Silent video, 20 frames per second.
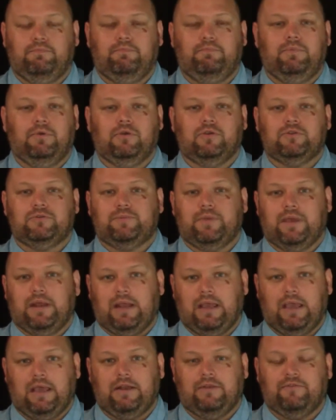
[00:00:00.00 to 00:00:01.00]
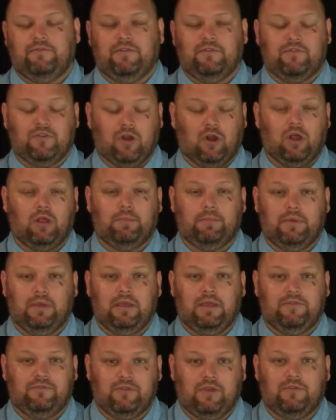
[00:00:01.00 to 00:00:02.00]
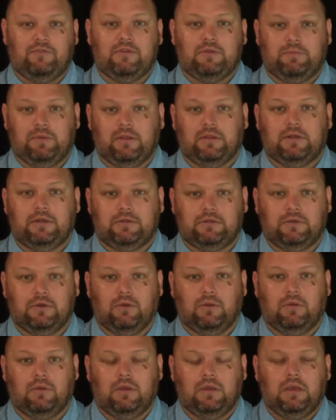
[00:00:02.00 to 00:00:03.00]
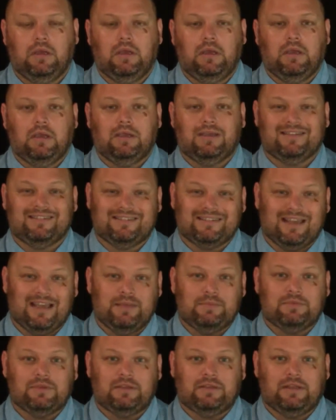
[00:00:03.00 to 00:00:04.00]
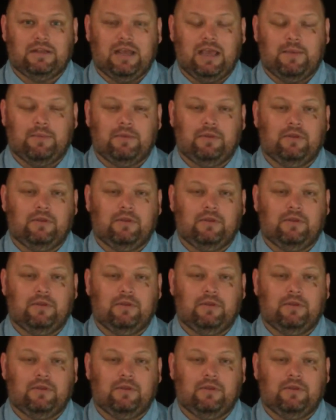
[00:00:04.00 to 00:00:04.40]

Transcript: bills paid ahead, if at all, if you have the ability to, because times like that happen.